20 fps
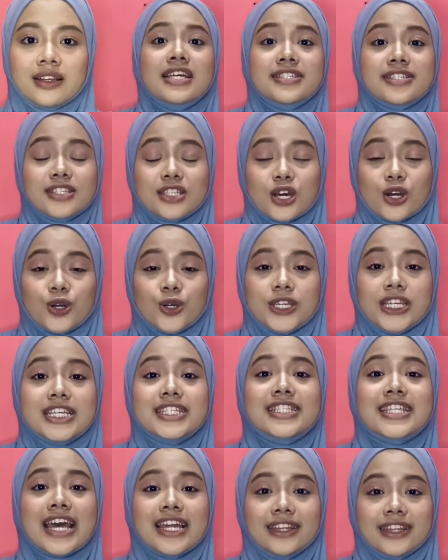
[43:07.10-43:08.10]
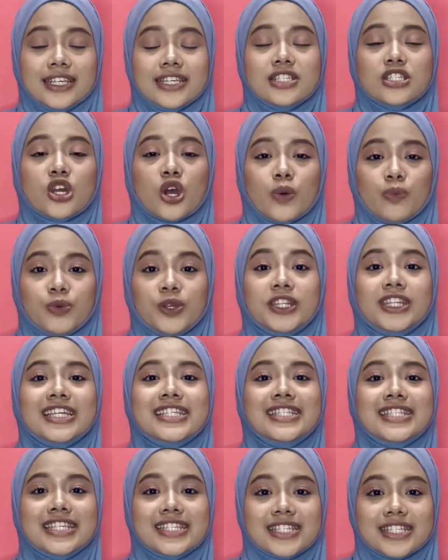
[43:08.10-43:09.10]
So the center's computer
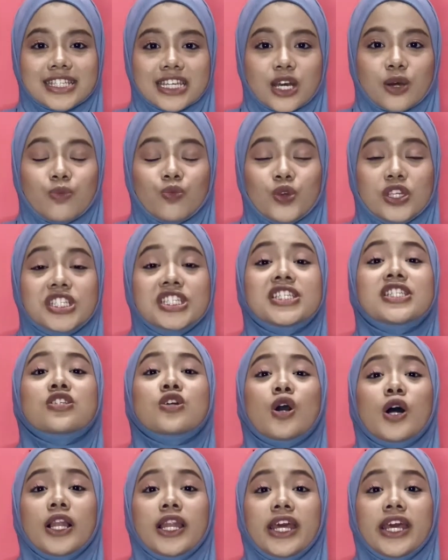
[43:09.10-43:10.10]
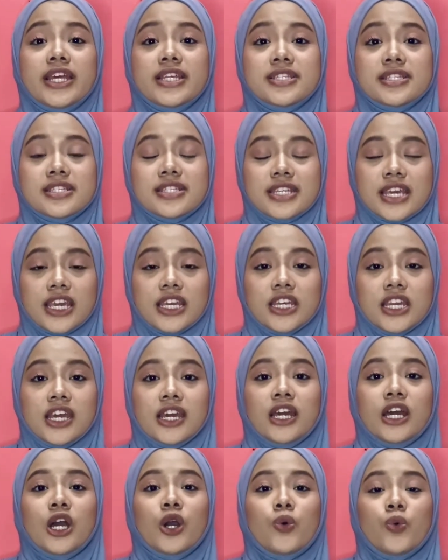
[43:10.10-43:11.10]
system, which is called Instinct,
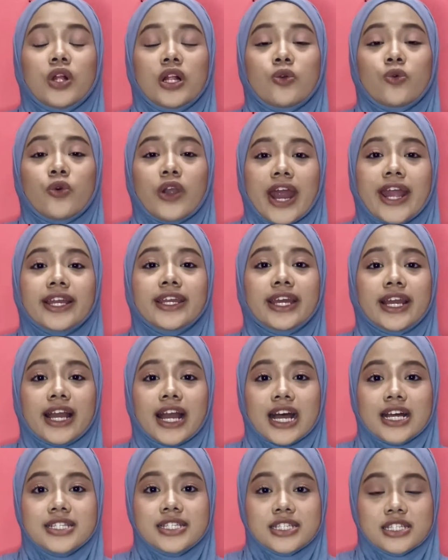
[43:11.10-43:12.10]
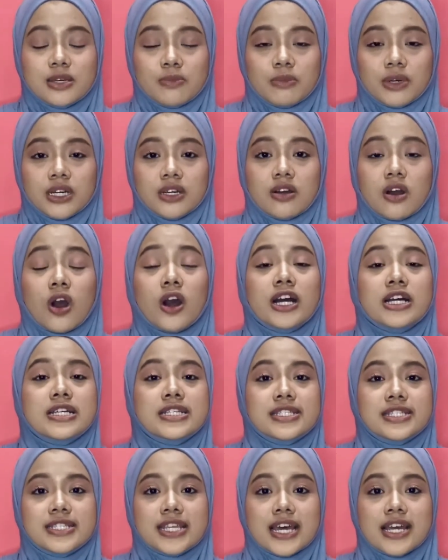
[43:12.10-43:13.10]
will rank the customer or
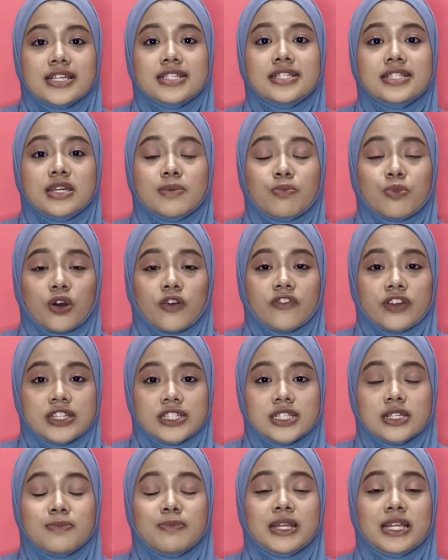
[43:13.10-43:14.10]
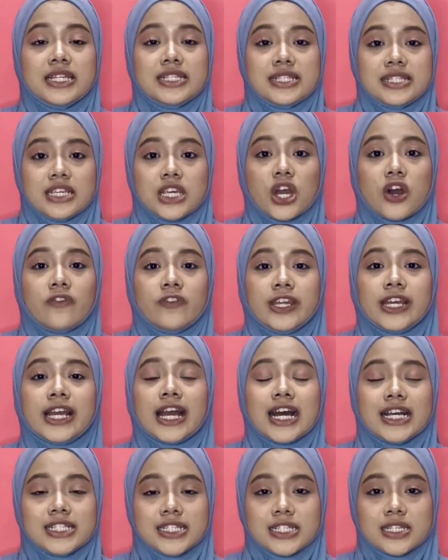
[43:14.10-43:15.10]
assess the profitability of the
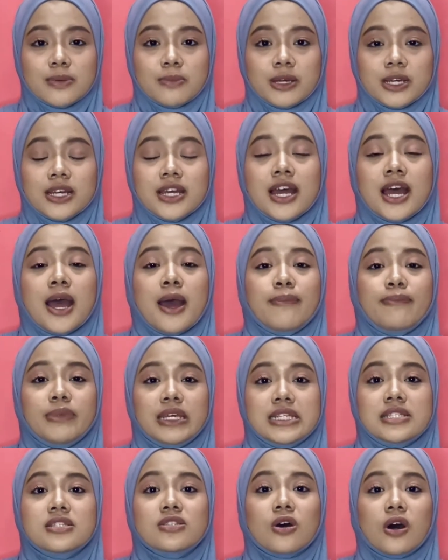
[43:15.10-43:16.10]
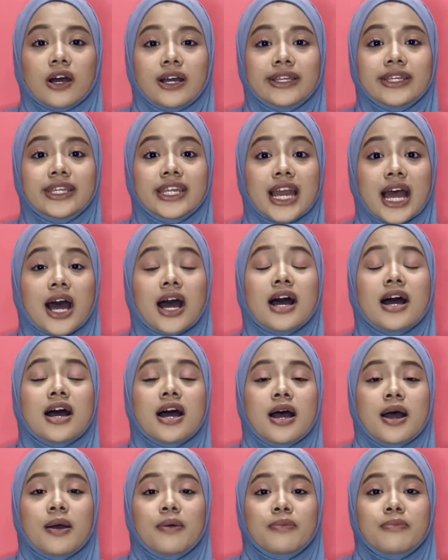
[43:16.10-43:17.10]
customer based on their
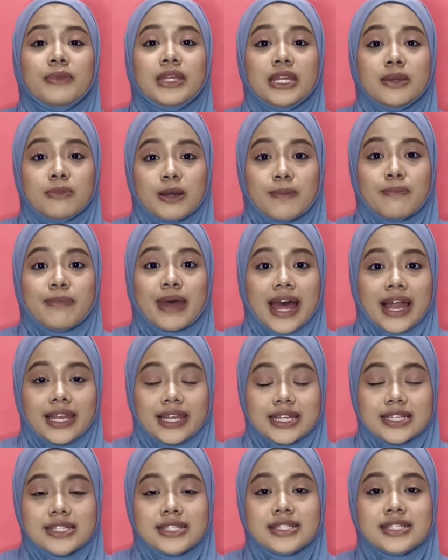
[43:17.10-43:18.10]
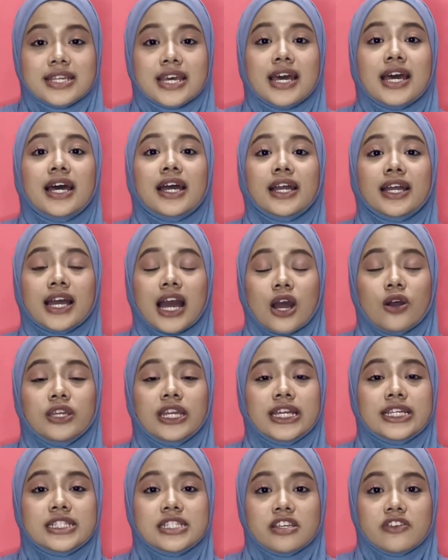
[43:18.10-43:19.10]
minimum balance, account
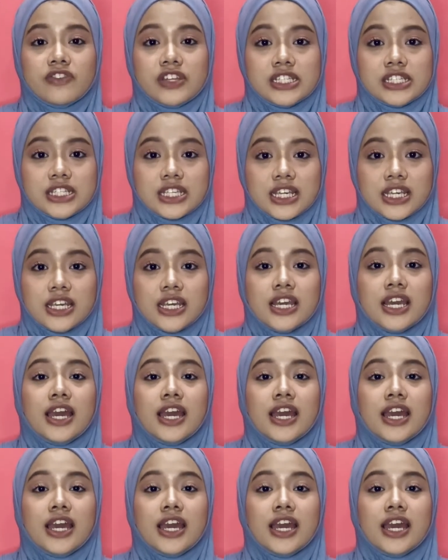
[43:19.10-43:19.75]
activity,